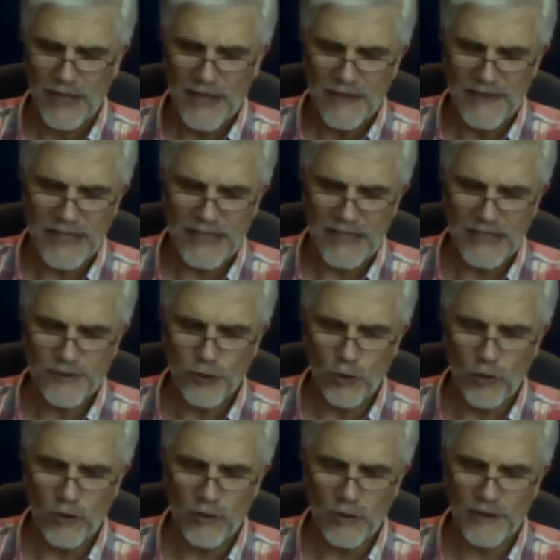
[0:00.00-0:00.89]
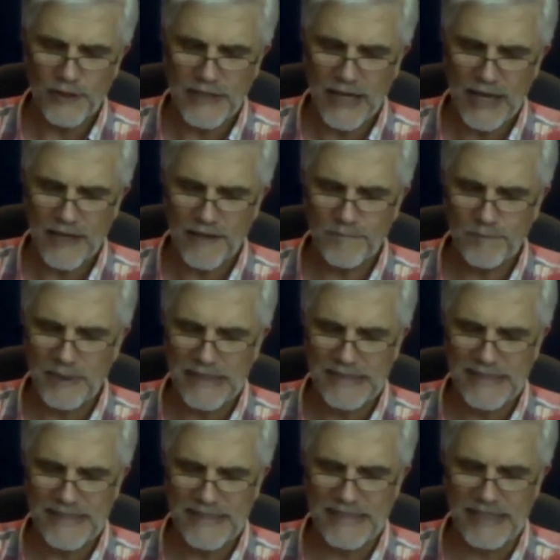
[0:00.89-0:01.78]
Then is all that I have
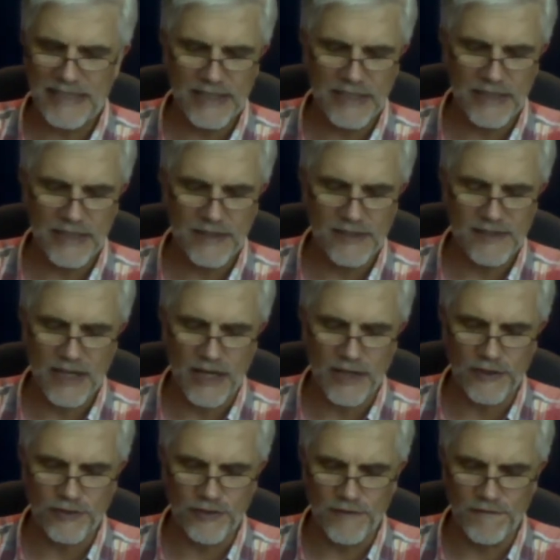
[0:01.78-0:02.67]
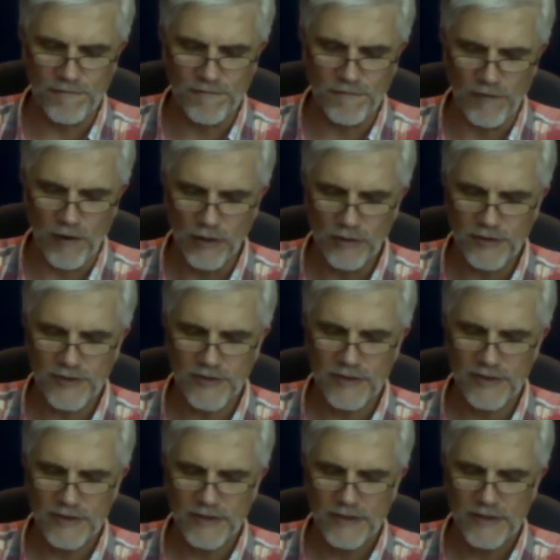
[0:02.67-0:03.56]
been seeing in this country
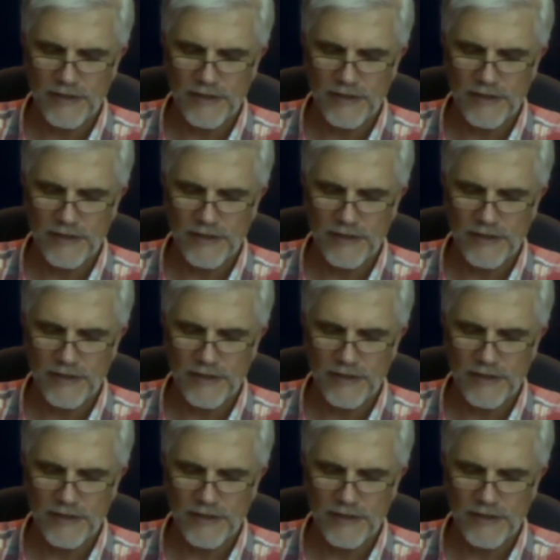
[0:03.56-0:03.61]
false?